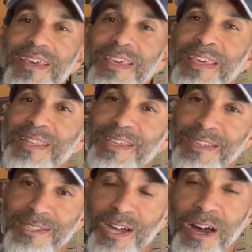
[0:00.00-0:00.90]
It
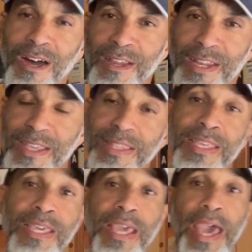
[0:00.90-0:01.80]
is on
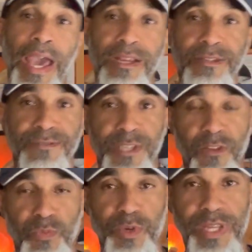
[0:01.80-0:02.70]
the Active
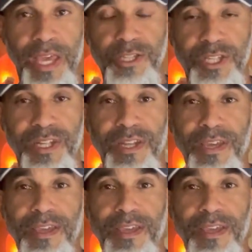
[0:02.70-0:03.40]
Self-Protection